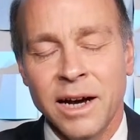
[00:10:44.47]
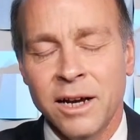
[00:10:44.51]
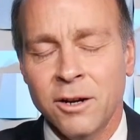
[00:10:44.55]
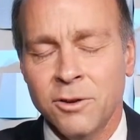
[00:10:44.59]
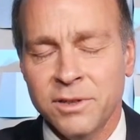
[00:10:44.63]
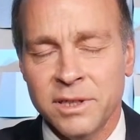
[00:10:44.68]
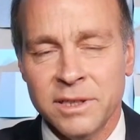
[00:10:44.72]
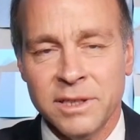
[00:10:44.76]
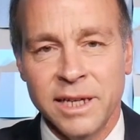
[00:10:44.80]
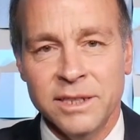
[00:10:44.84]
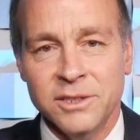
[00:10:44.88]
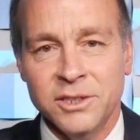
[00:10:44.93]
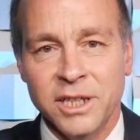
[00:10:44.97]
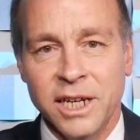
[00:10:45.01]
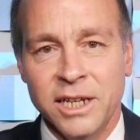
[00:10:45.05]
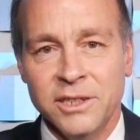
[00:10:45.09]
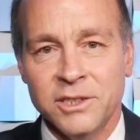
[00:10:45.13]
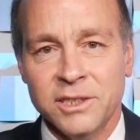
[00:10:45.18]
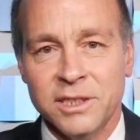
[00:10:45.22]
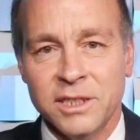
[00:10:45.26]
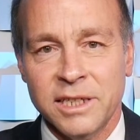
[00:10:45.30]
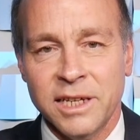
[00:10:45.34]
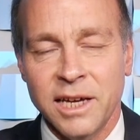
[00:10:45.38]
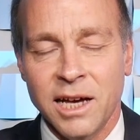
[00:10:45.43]
think that changes
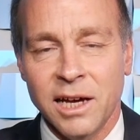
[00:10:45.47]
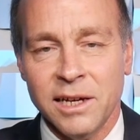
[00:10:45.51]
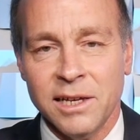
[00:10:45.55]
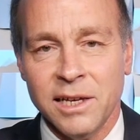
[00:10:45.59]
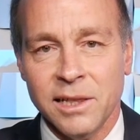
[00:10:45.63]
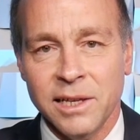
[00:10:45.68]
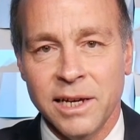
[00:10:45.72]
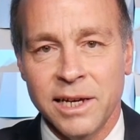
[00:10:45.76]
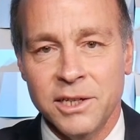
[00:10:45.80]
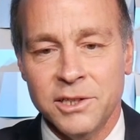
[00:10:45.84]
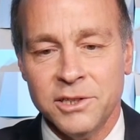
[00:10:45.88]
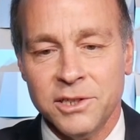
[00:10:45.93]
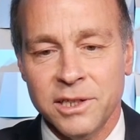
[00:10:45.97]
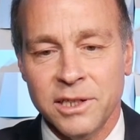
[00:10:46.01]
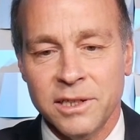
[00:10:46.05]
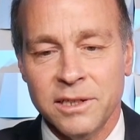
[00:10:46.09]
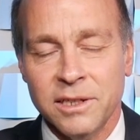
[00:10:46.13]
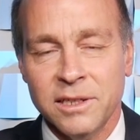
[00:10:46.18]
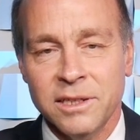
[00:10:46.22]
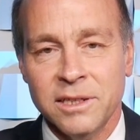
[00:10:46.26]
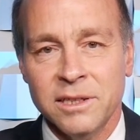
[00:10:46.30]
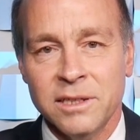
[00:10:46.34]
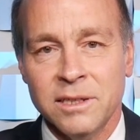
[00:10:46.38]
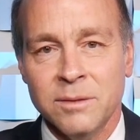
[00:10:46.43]
the calculation.
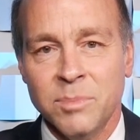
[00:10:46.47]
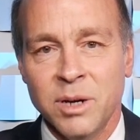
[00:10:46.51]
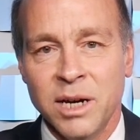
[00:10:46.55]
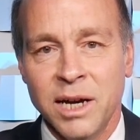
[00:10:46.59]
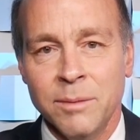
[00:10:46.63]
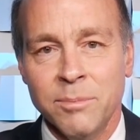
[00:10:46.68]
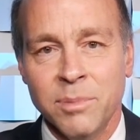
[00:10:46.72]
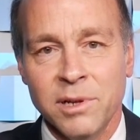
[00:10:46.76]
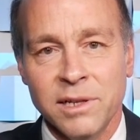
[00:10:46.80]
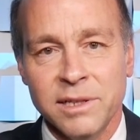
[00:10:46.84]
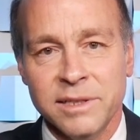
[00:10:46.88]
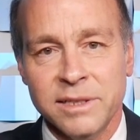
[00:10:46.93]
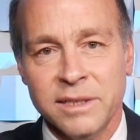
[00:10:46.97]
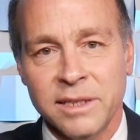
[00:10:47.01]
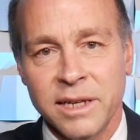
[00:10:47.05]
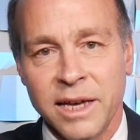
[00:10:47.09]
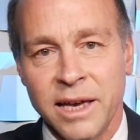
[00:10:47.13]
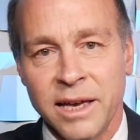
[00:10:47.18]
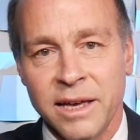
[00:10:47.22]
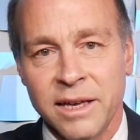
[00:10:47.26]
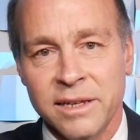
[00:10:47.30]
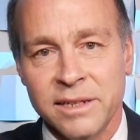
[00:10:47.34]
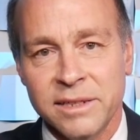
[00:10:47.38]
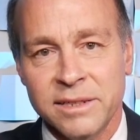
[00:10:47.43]
The Bible
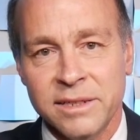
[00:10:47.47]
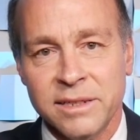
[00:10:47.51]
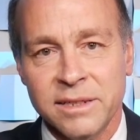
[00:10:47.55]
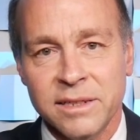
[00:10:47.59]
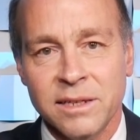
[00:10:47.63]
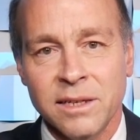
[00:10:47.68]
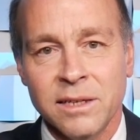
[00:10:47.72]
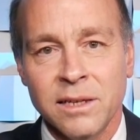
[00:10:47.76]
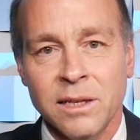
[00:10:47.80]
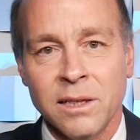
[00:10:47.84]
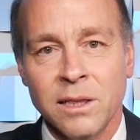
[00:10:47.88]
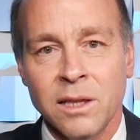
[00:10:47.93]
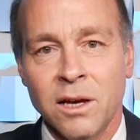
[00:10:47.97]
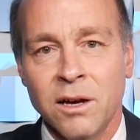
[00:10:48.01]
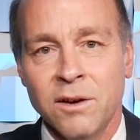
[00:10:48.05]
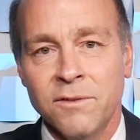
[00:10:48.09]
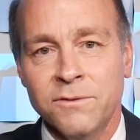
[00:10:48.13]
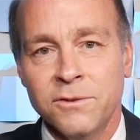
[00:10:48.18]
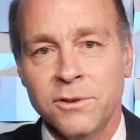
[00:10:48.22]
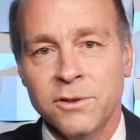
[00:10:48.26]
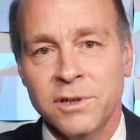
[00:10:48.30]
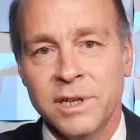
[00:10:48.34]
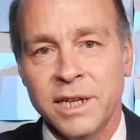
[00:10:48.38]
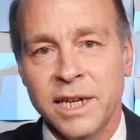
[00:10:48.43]
says, love
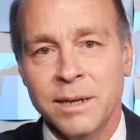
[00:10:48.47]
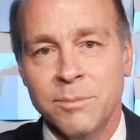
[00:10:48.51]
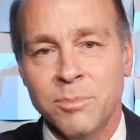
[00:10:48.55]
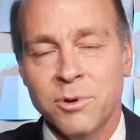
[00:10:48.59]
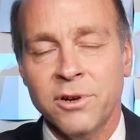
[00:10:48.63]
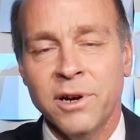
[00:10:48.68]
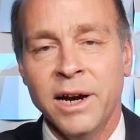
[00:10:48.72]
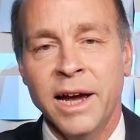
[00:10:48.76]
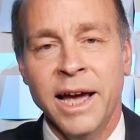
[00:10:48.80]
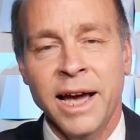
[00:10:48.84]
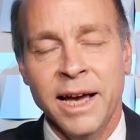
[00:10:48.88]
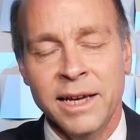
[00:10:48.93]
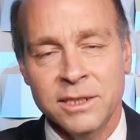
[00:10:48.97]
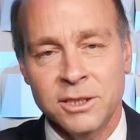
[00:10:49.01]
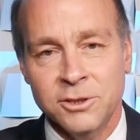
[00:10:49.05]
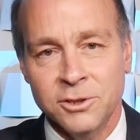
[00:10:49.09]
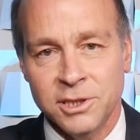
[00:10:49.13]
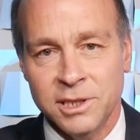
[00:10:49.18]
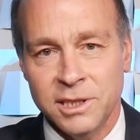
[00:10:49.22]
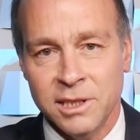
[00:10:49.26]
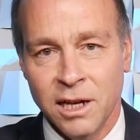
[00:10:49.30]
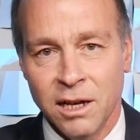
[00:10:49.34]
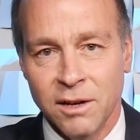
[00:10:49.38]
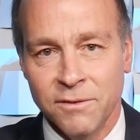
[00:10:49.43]
your neighbor as
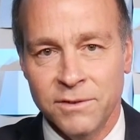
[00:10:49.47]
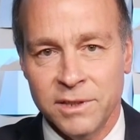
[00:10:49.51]
yourself.